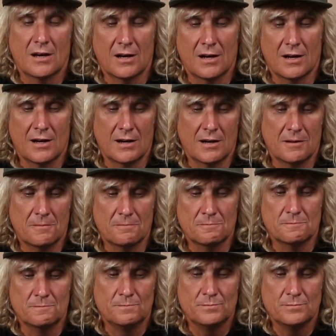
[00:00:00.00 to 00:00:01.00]

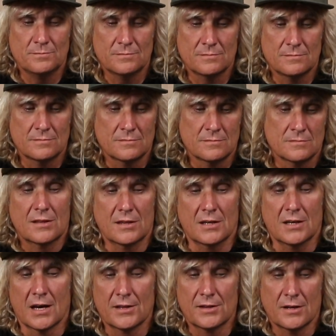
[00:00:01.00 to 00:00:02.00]

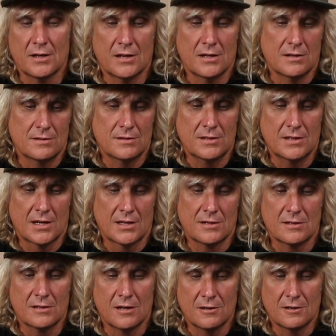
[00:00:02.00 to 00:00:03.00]
The
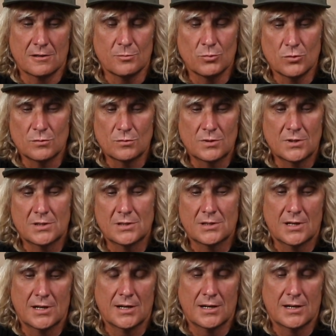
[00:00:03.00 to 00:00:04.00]
other notable
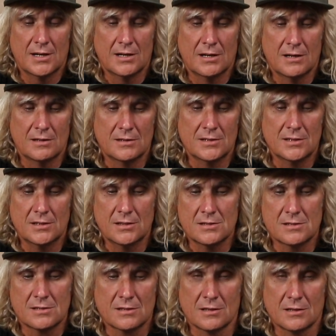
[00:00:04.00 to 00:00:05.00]

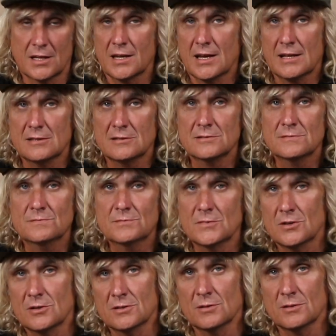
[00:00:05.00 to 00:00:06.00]
is Glenn Allerton
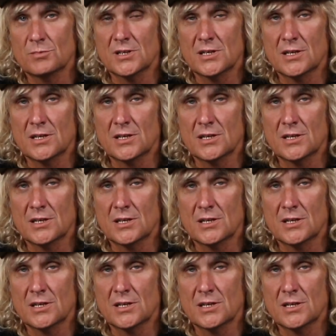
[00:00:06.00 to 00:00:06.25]
on the